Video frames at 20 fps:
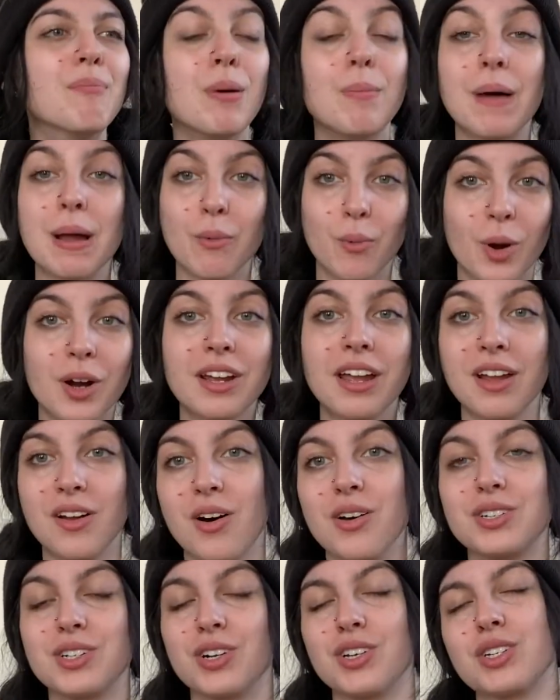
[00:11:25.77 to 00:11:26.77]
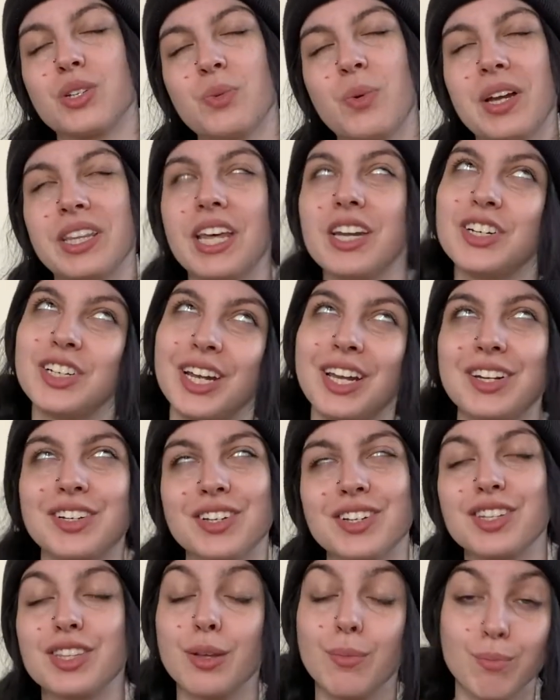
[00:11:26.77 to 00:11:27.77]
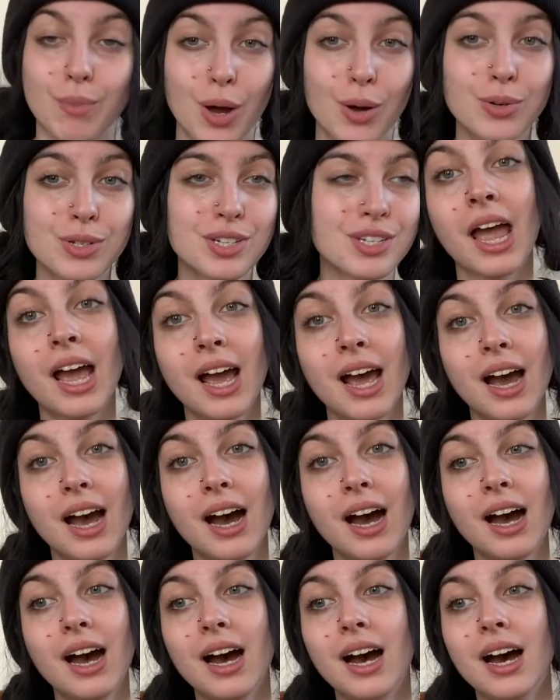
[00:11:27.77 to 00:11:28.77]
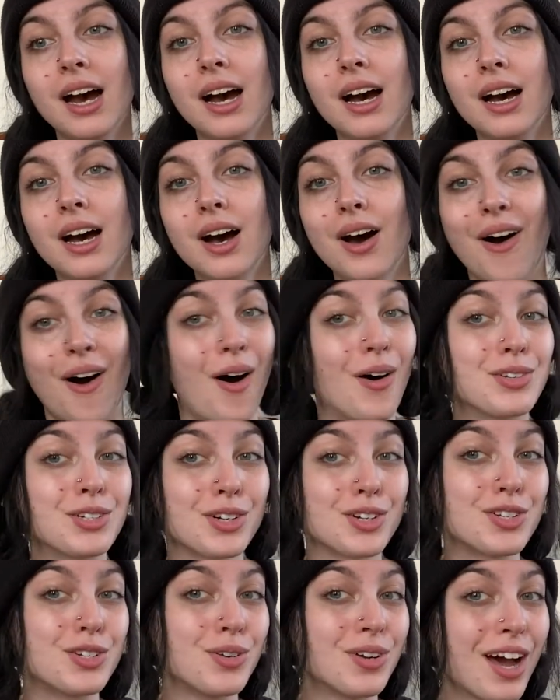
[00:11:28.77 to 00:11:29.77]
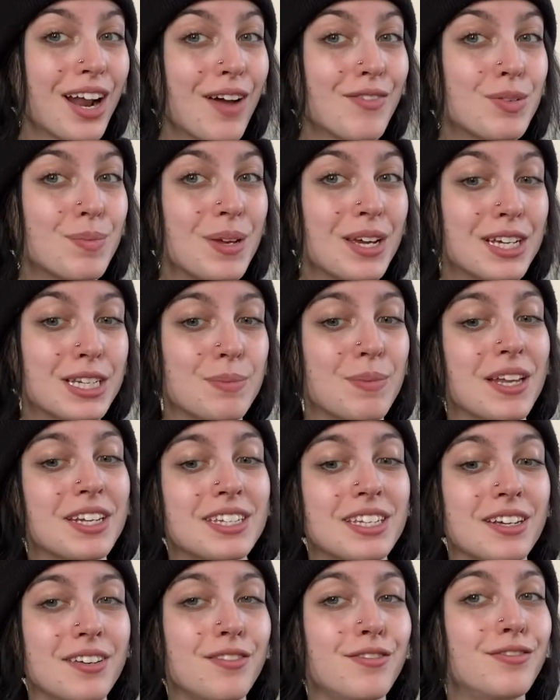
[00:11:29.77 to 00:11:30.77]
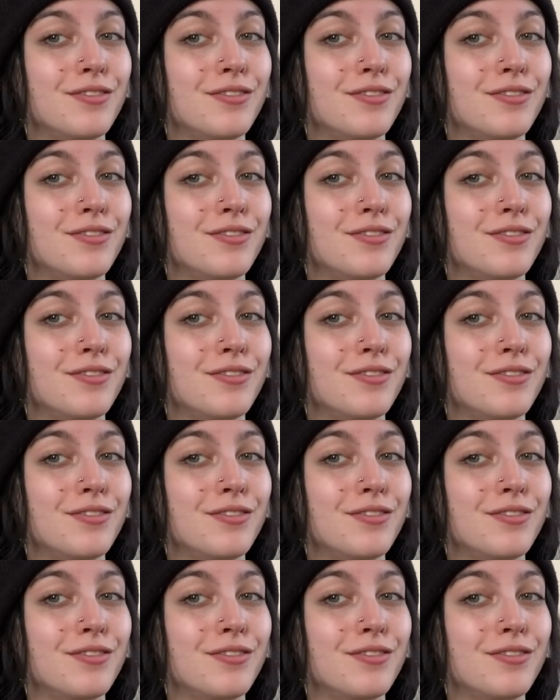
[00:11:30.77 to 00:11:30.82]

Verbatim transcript: but my working altar is the one that changes the most. Altars do not have to be expensive.